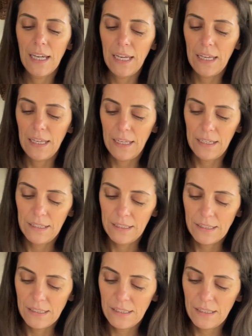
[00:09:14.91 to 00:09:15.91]

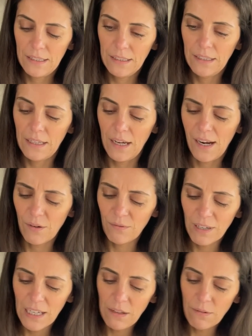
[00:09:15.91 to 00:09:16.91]
And yeah, I
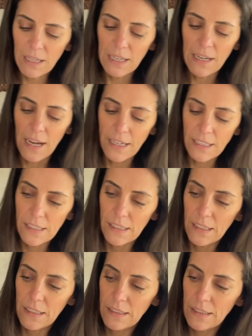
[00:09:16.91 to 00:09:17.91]
really, really liked
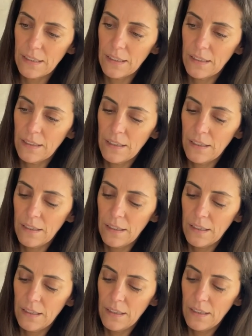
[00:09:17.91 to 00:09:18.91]
it,
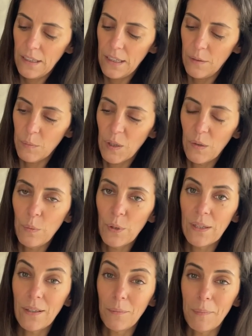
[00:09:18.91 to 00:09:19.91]
and I'm going to put
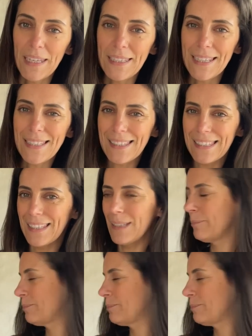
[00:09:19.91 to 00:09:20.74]
it on my desk.